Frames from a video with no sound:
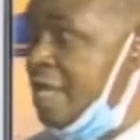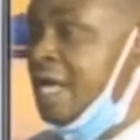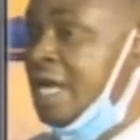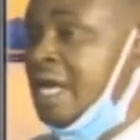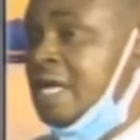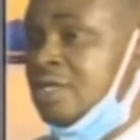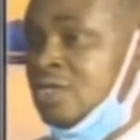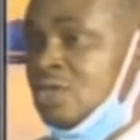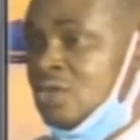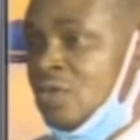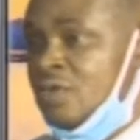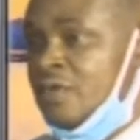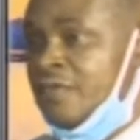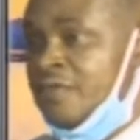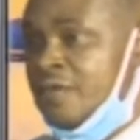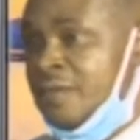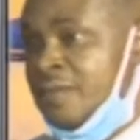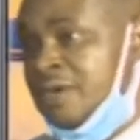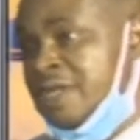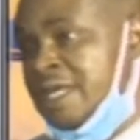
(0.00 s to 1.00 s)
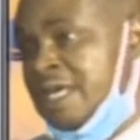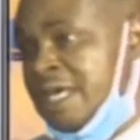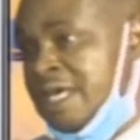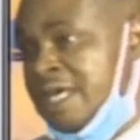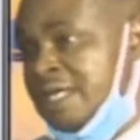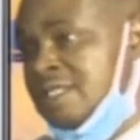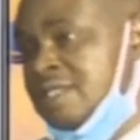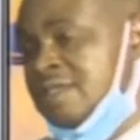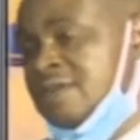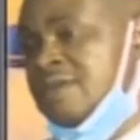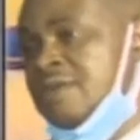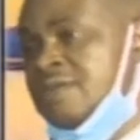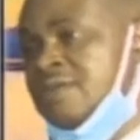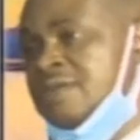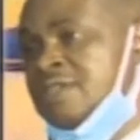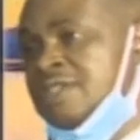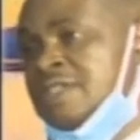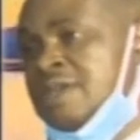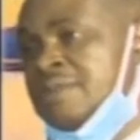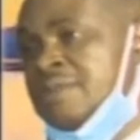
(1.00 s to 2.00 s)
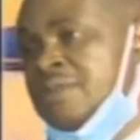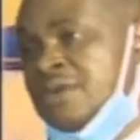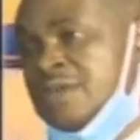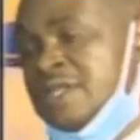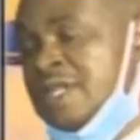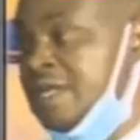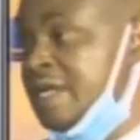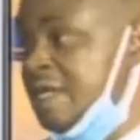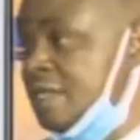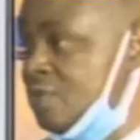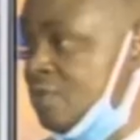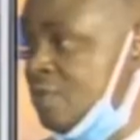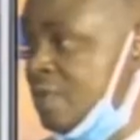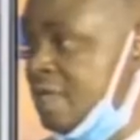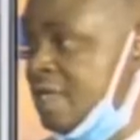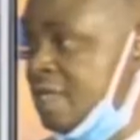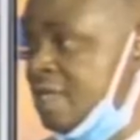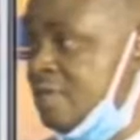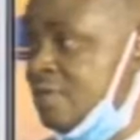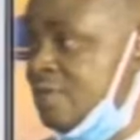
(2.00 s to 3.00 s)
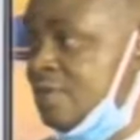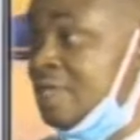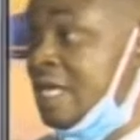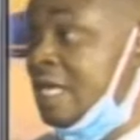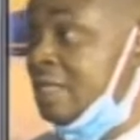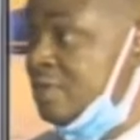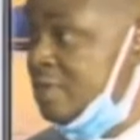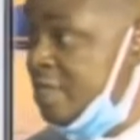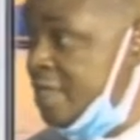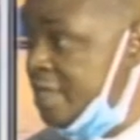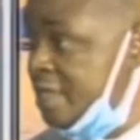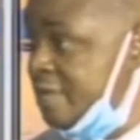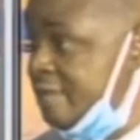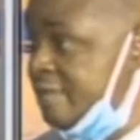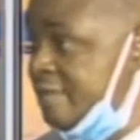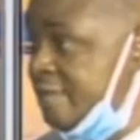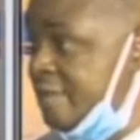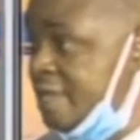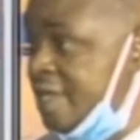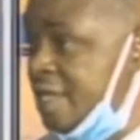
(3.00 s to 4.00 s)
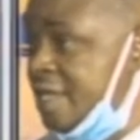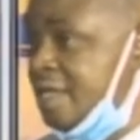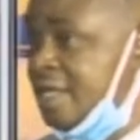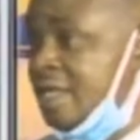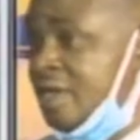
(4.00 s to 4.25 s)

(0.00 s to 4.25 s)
And so from on the 8th, which is a Monday next week, to Saturday, the